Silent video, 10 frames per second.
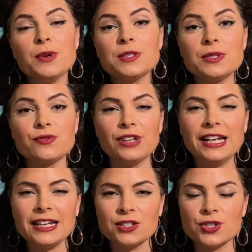what's
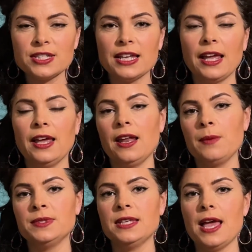really interesting in
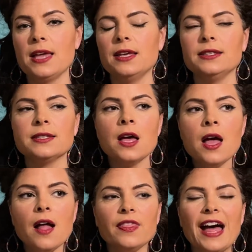MCA is
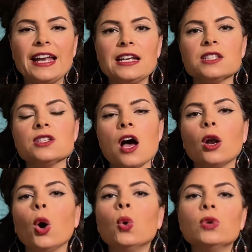that it is not
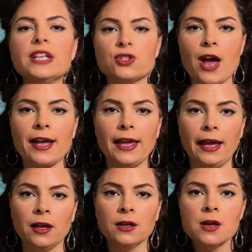only
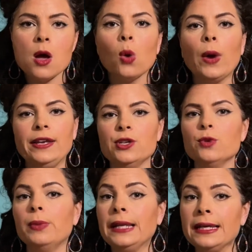tracking when you
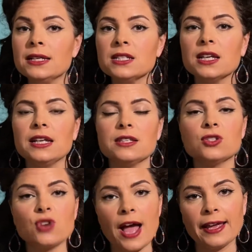bleed, it is
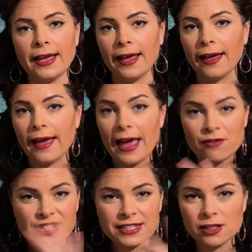tracking
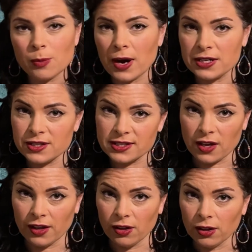every single part of the
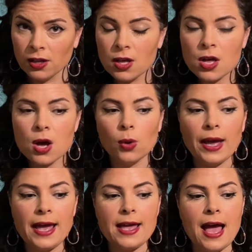cycle,
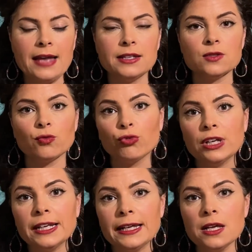okay? And it's
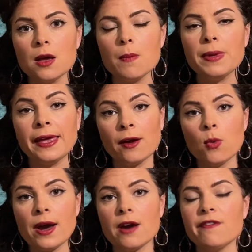really being
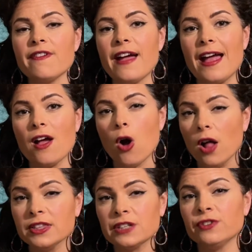aware of all
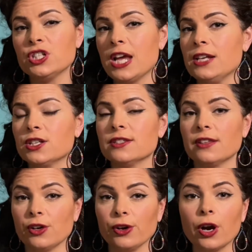the different changes
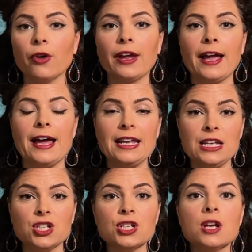that are occurring at
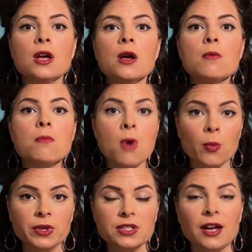each
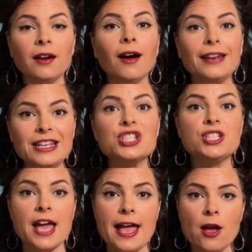moment, on each
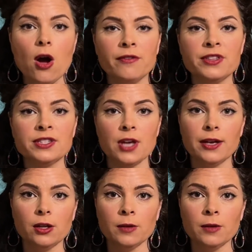day of the cycle.